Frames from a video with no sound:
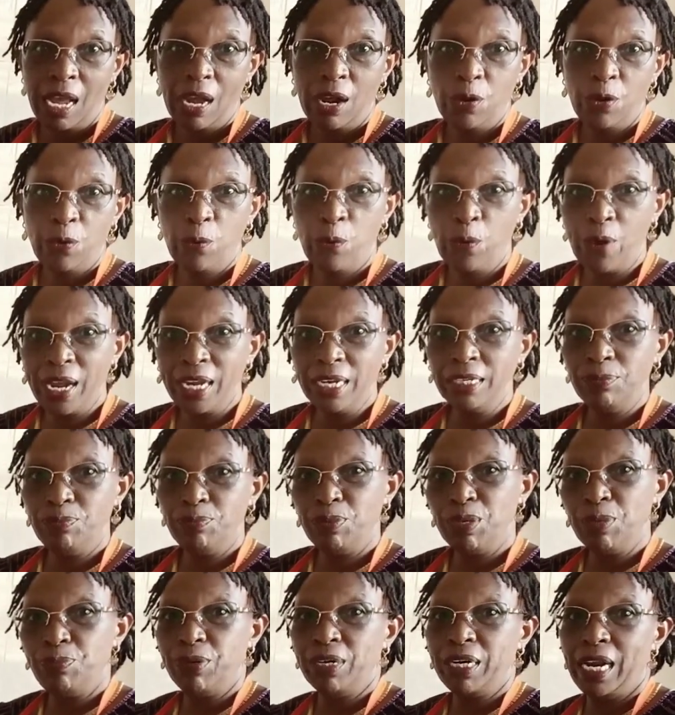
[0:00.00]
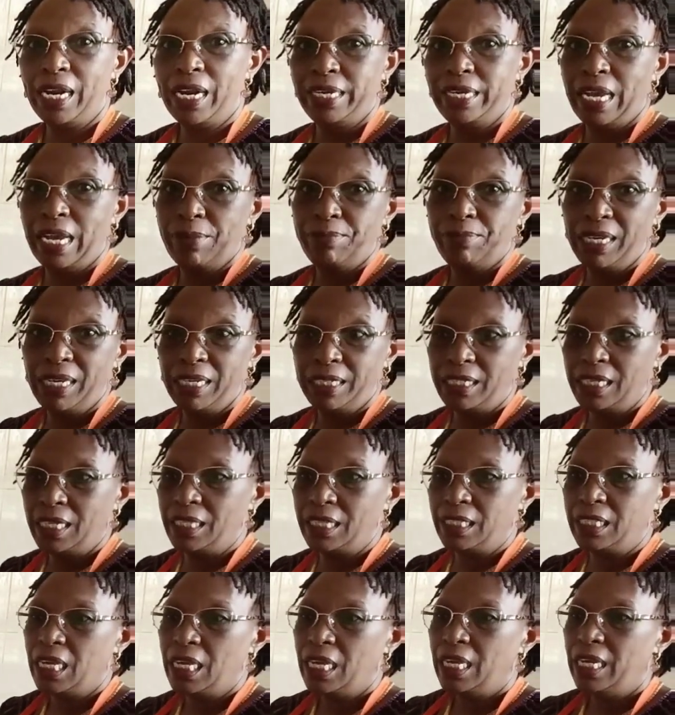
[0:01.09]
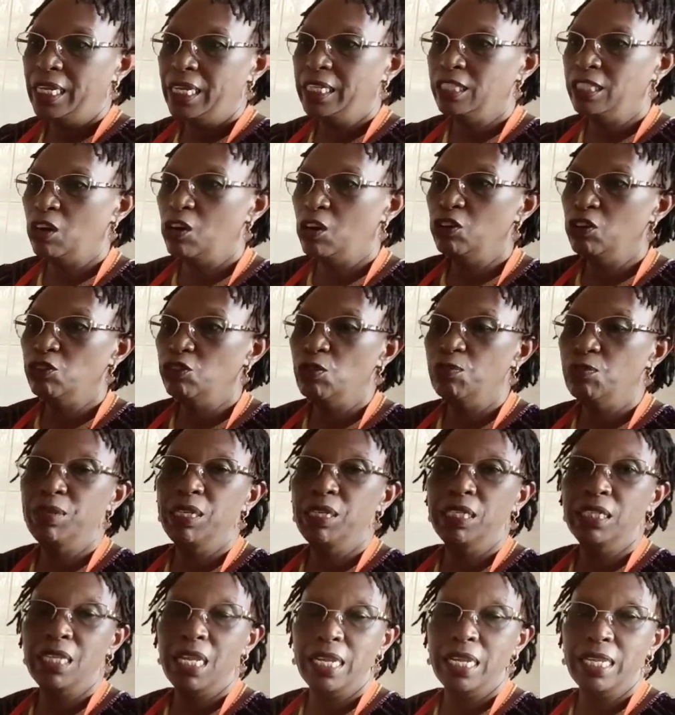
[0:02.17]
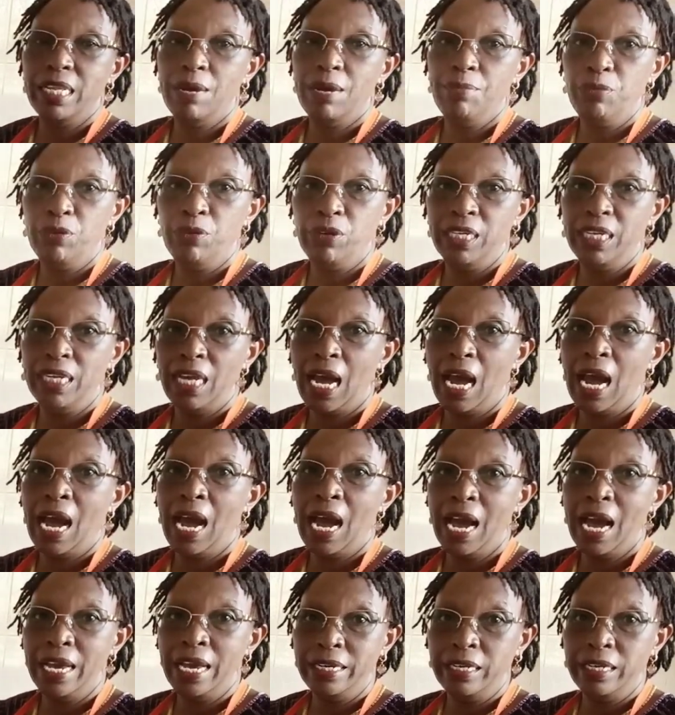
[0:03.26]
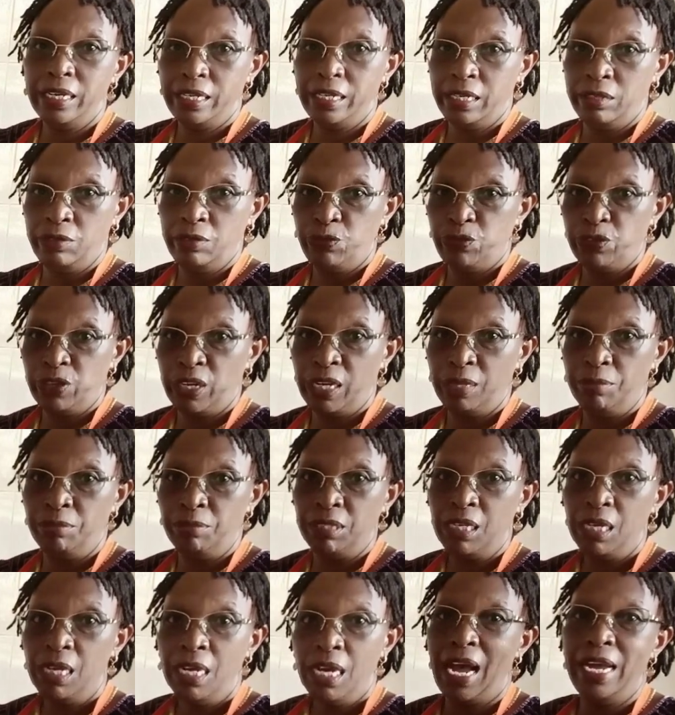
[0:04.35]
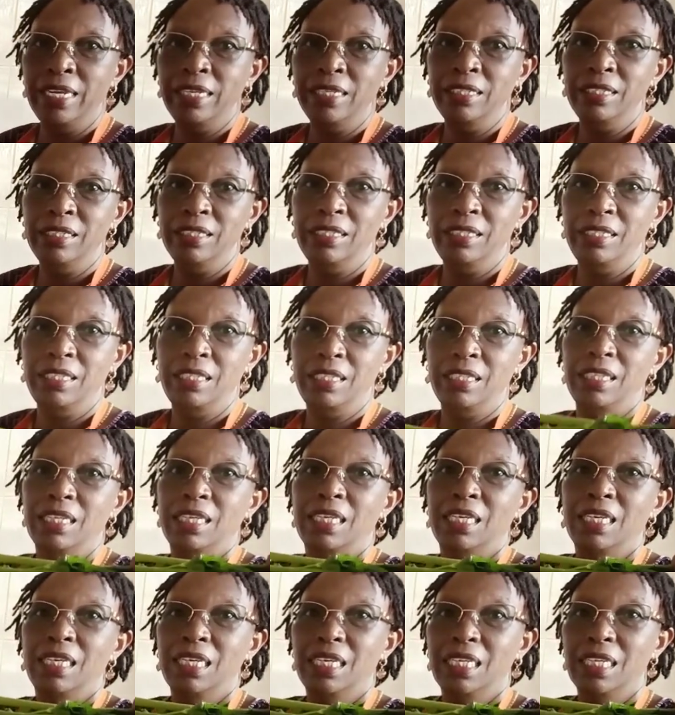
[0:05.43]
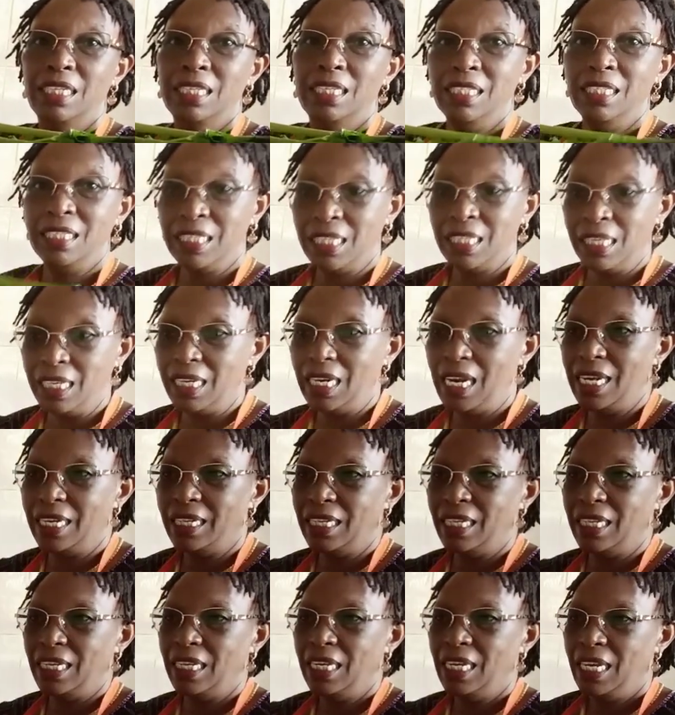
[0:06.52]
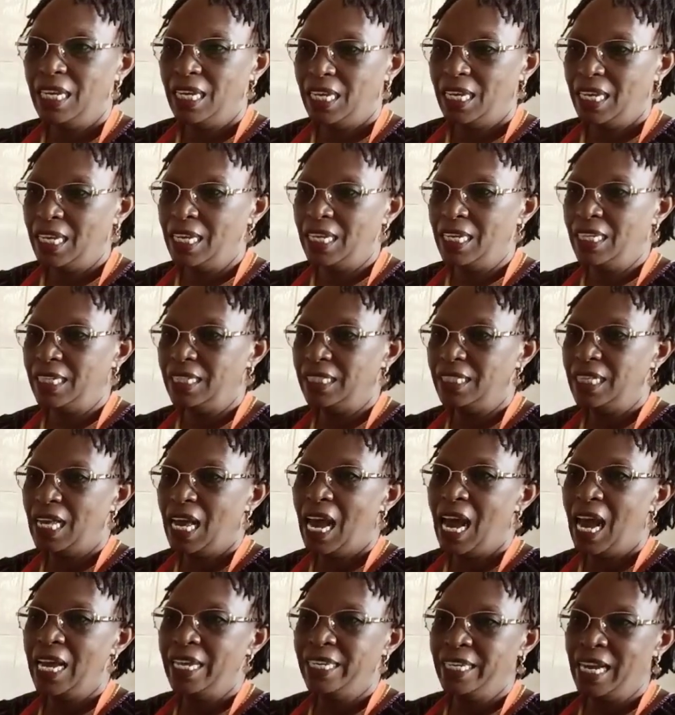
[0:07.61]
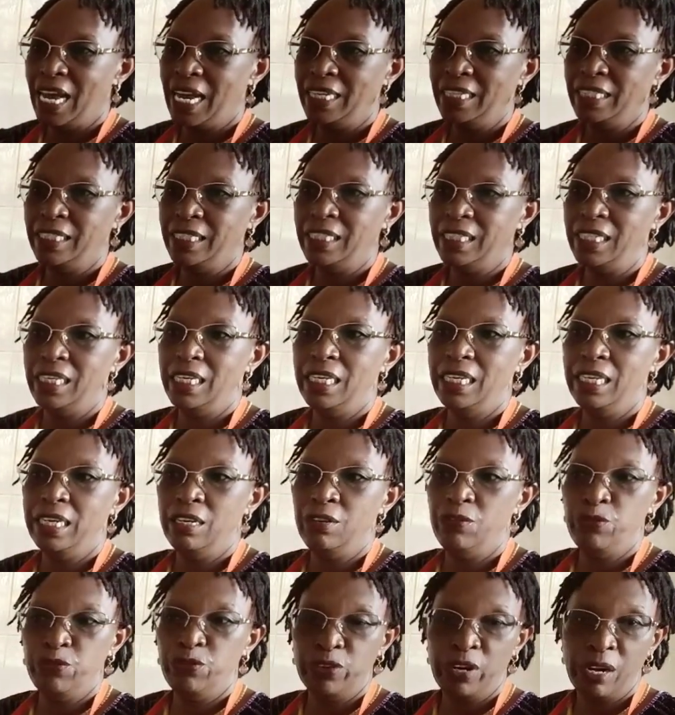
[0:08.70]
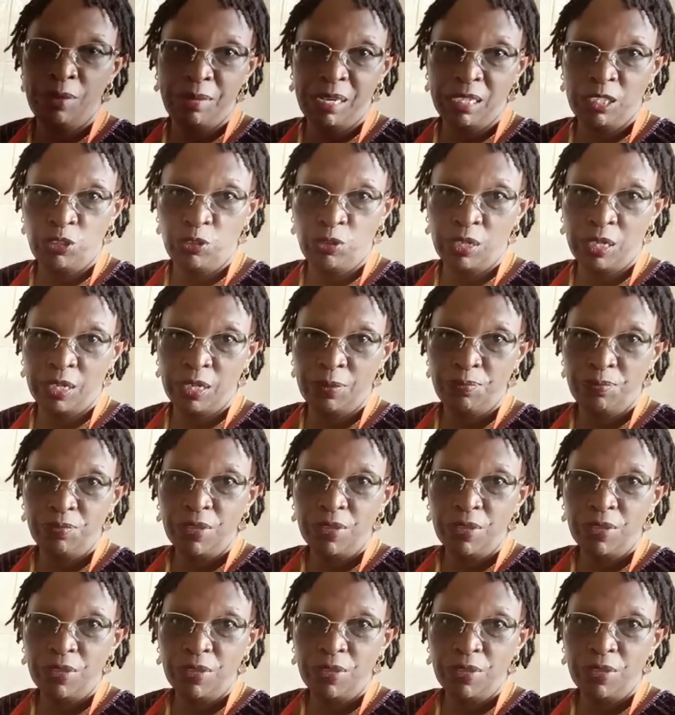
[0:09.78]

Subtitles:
When people are diabetics, it also means that their body are highly inflamed, and celery is an anti-inflammatory.